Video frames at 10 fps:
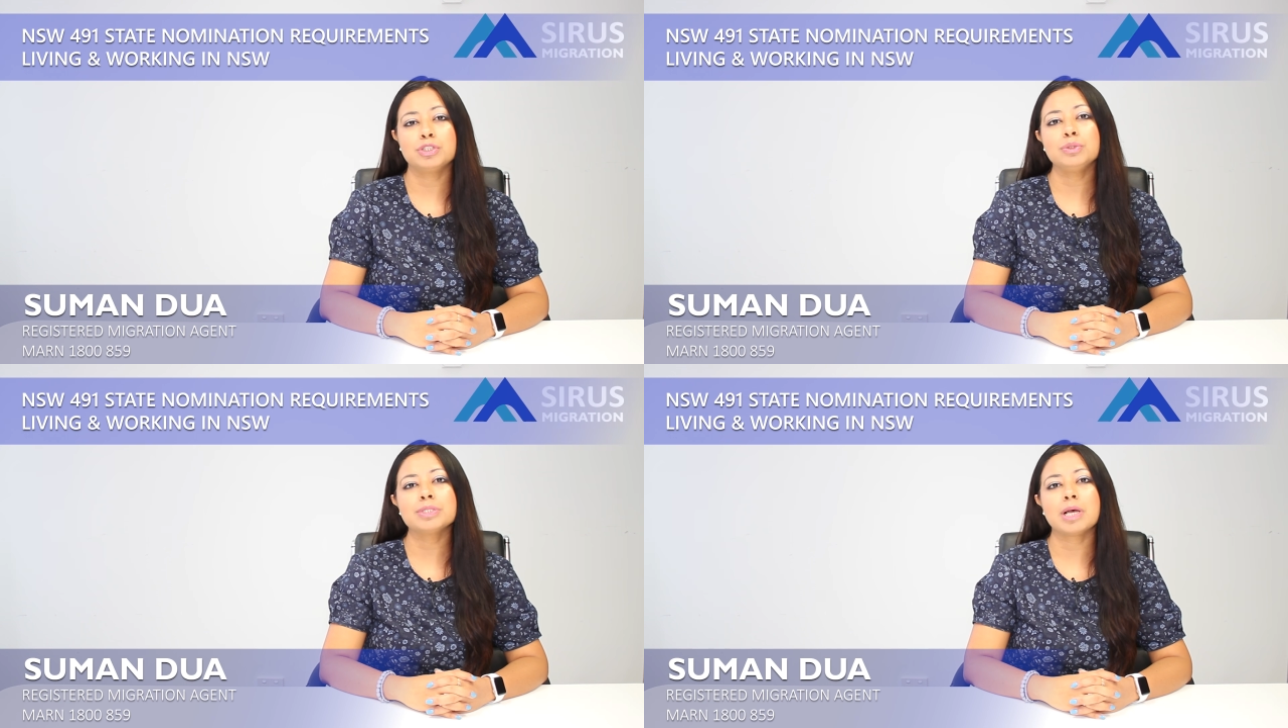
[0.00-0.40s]

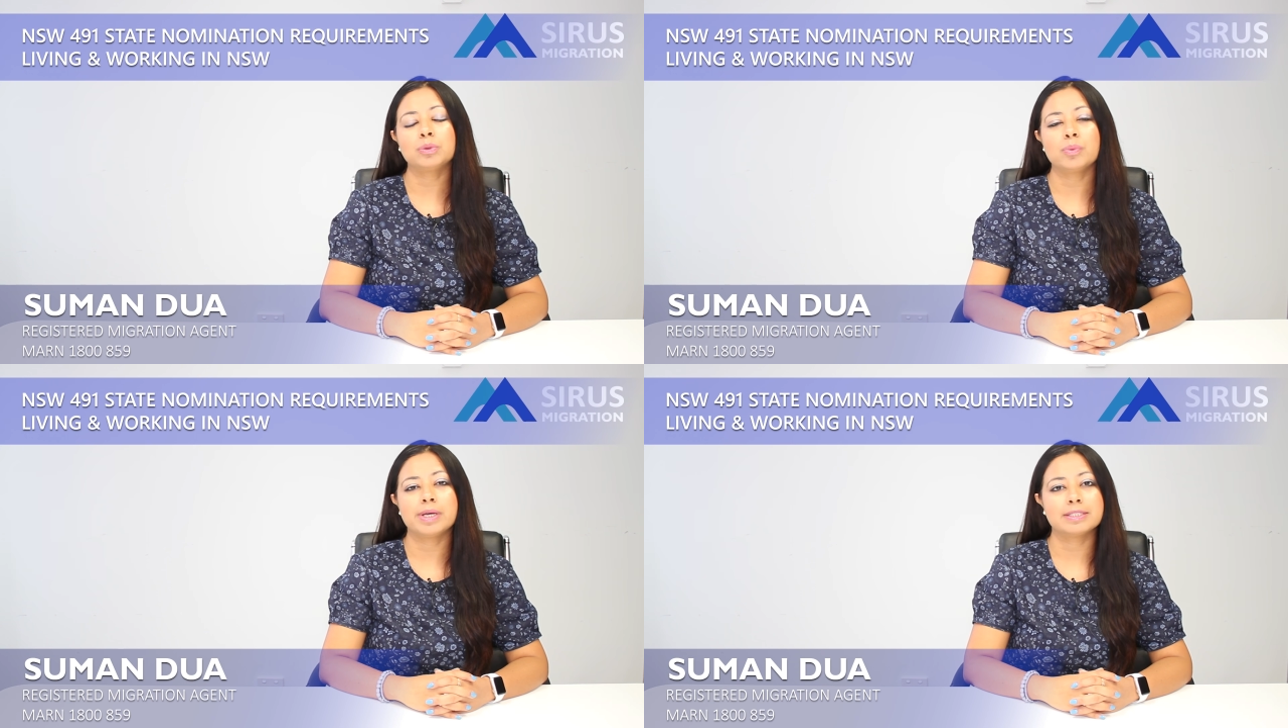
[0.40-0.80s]
New
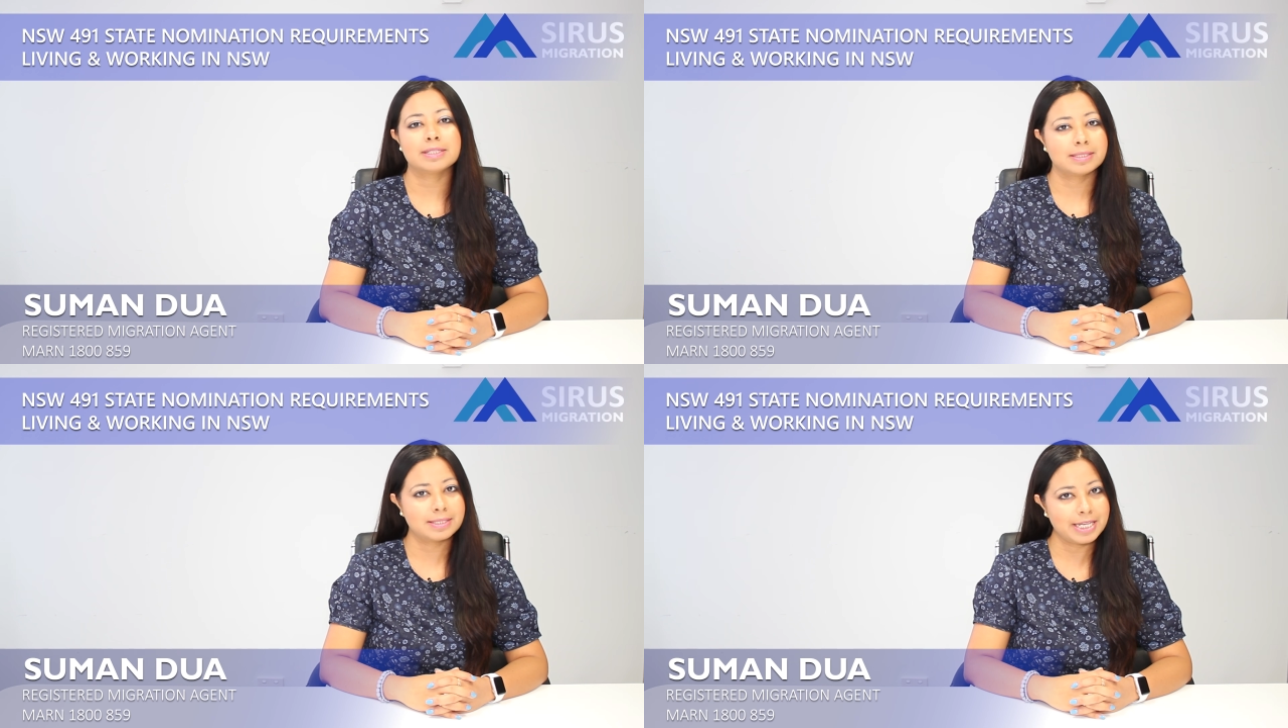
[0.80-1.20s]
South Wales
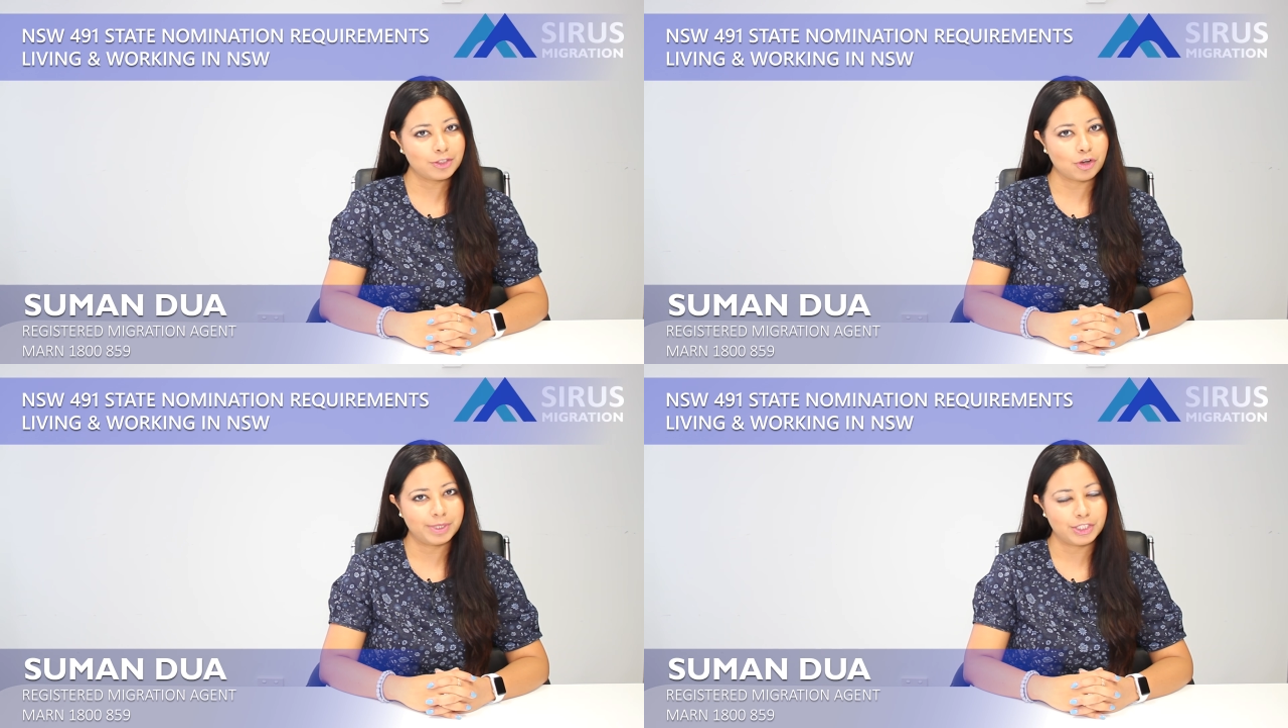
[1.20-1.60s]

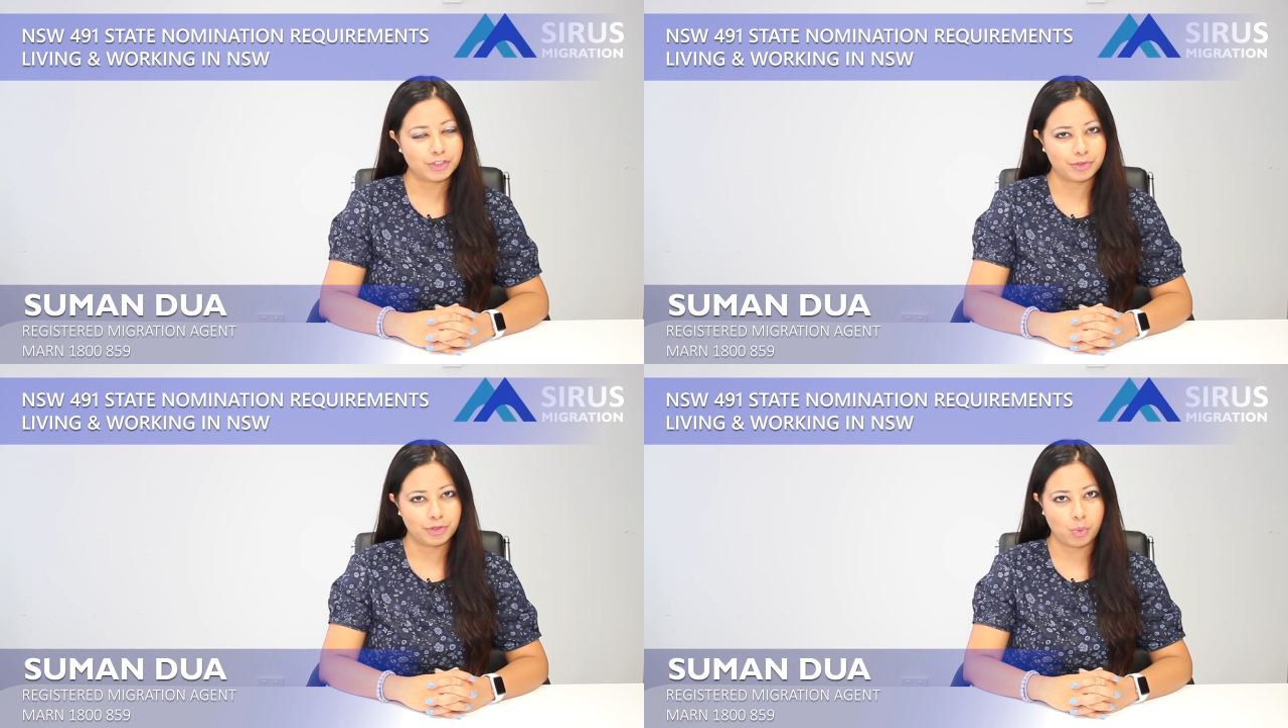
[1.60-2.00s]
state
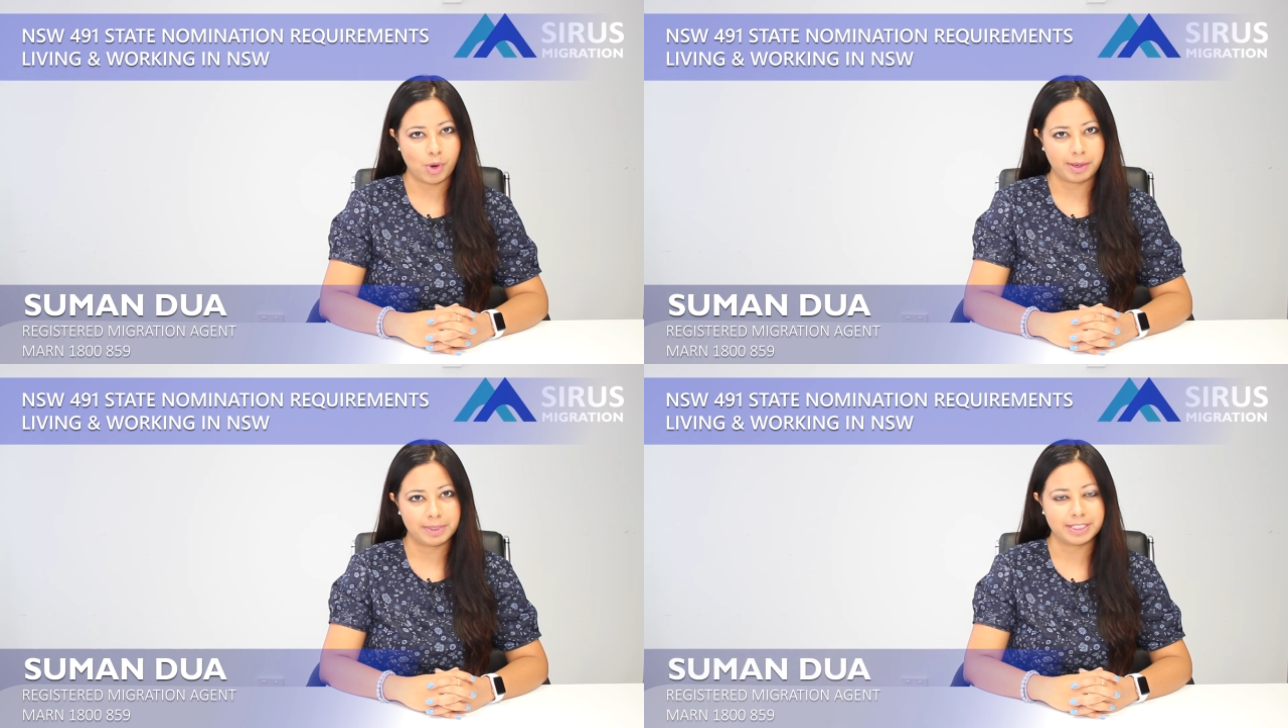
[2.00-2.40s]
nomination
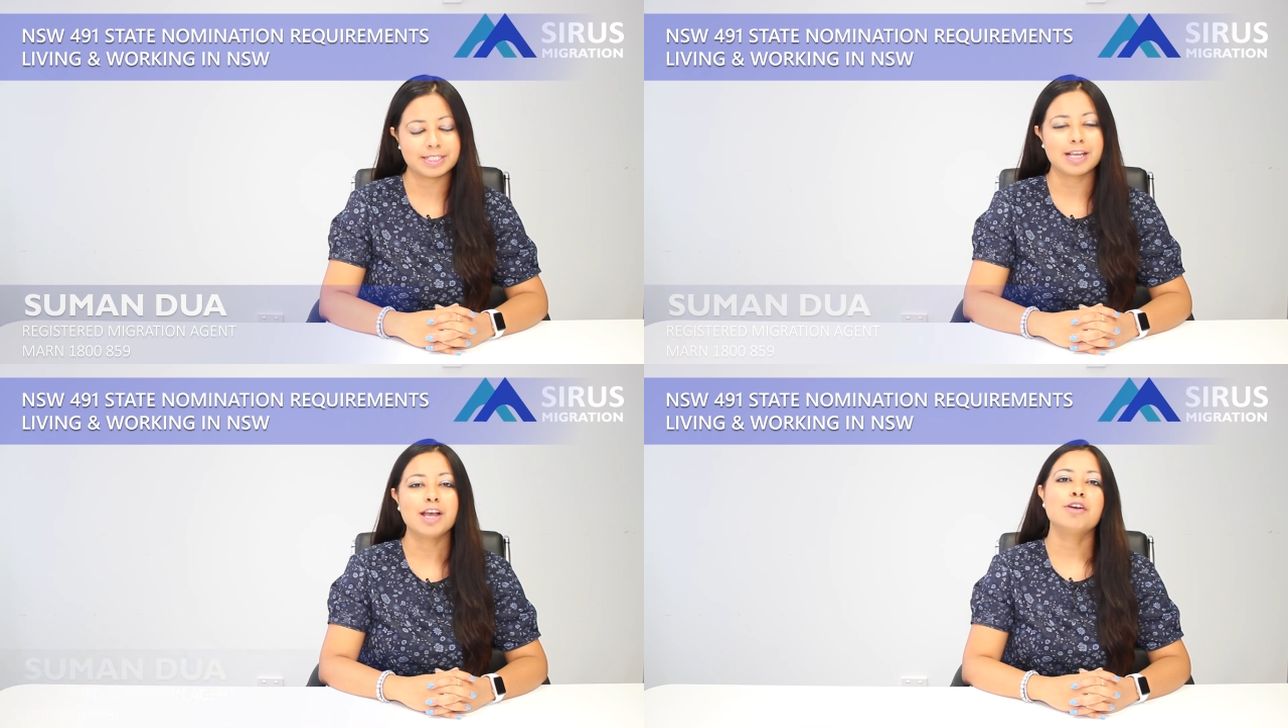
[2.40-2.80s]
requirements